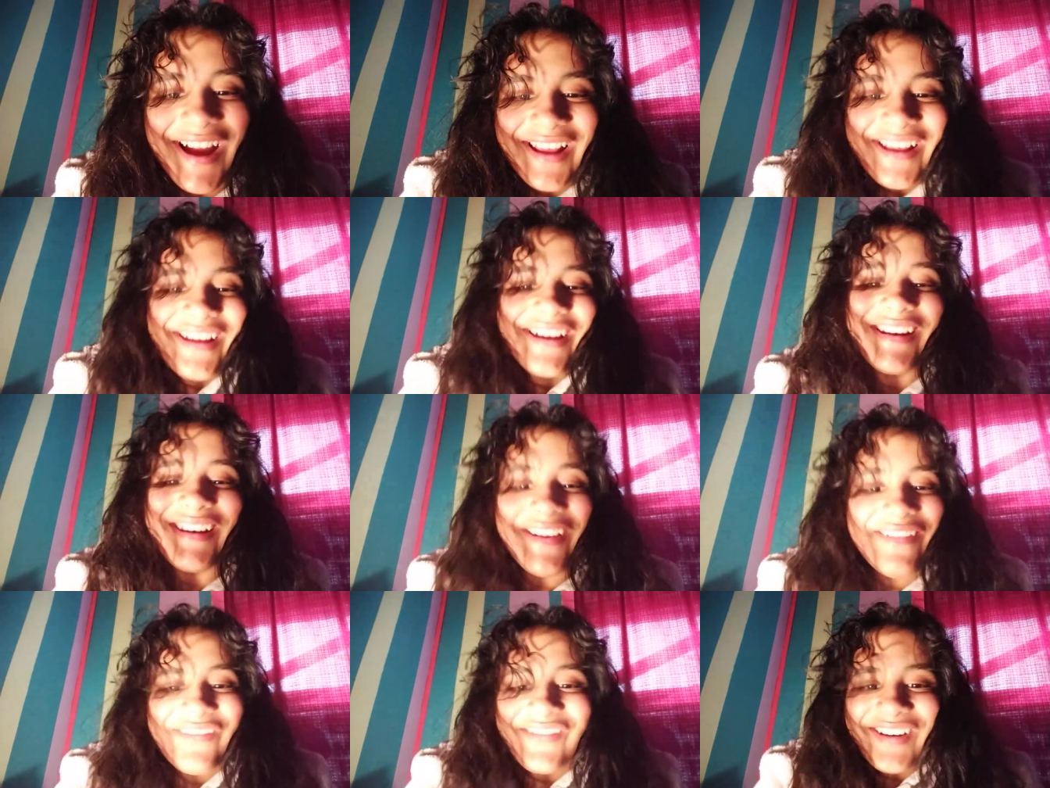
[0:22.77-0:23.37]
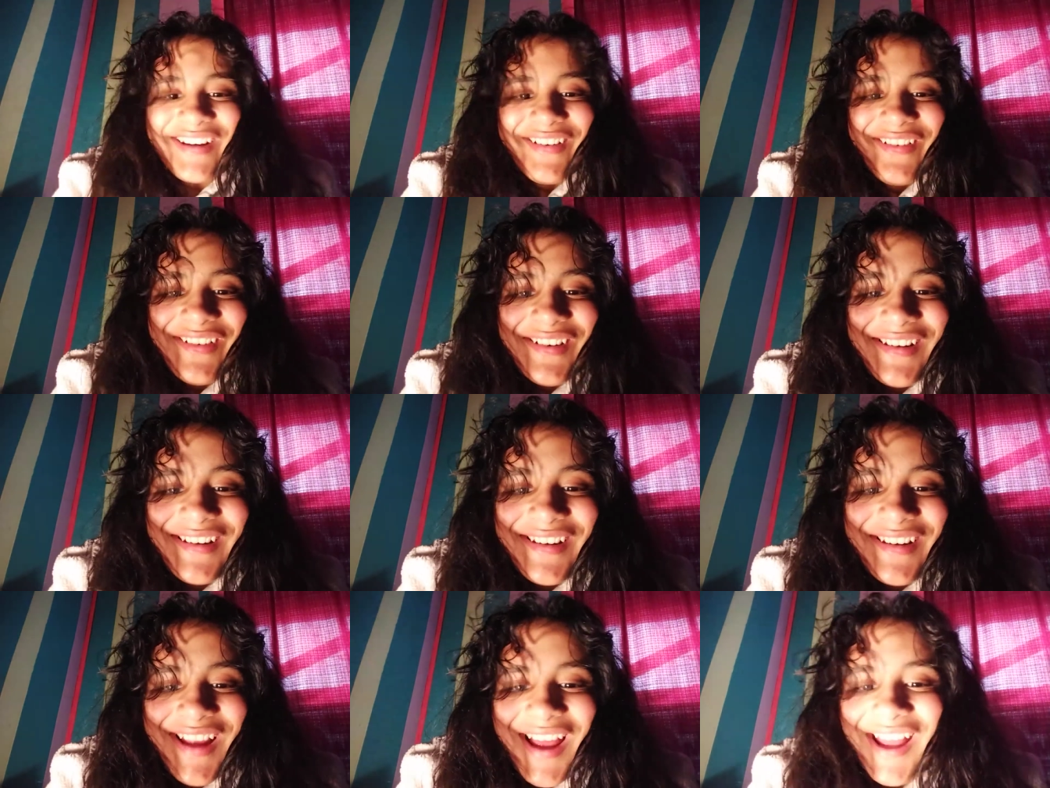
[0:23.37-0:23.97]
I couldn't even
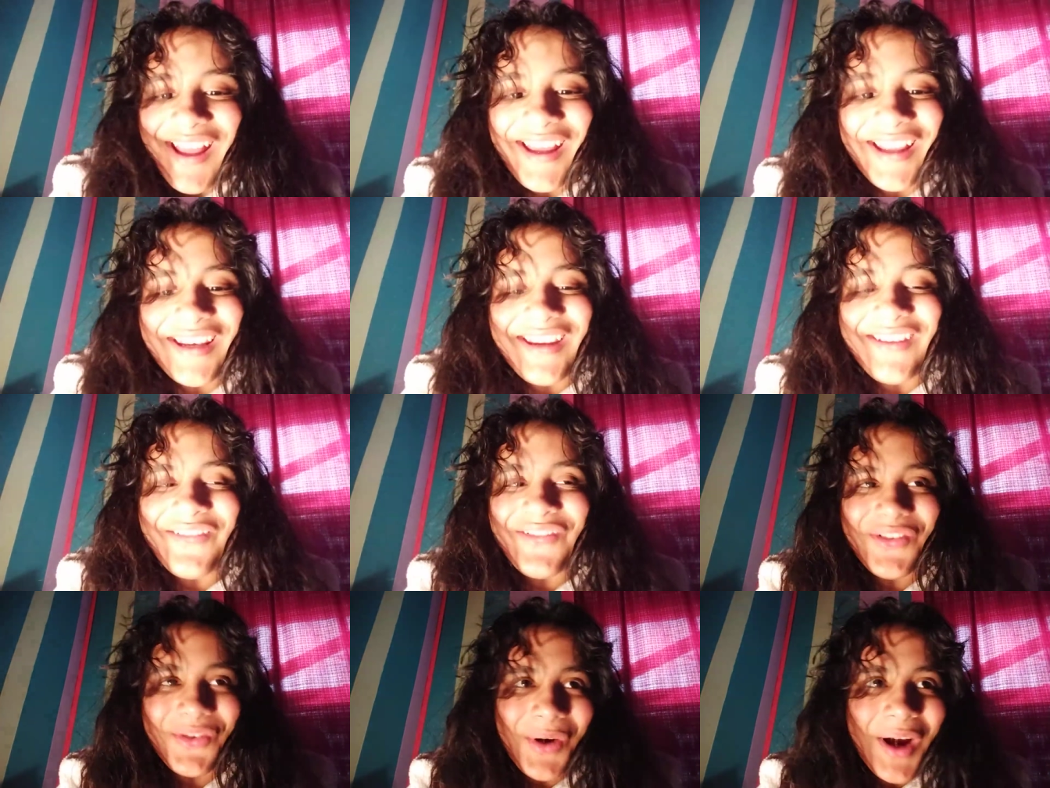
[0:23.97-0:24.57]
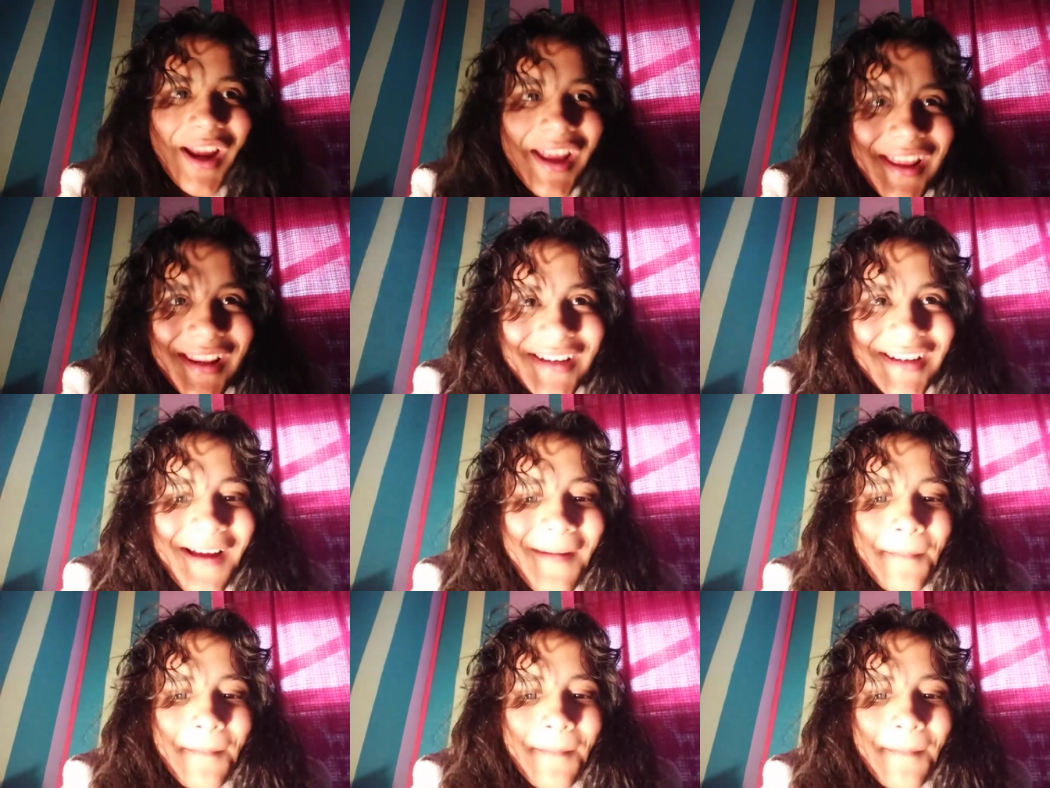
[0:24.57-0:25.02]
I couldn't even write.